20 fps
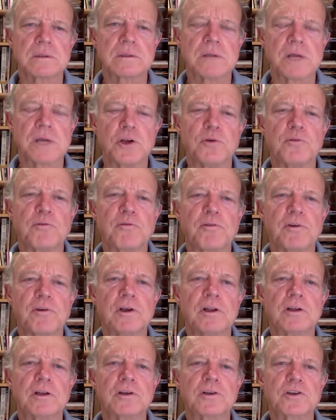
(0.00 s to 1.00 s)
and you
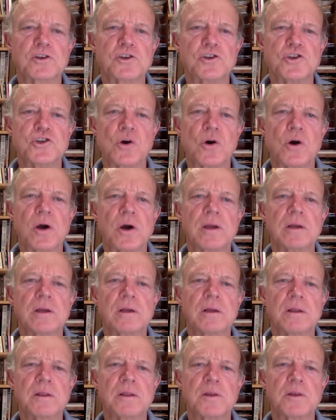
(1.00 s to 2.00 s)
feel it
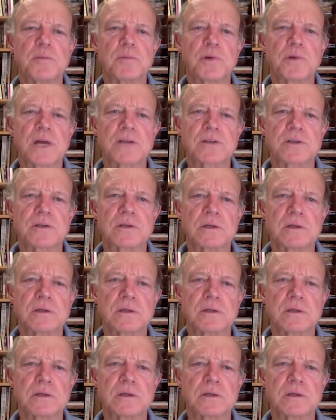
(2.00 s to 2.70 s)
join the present.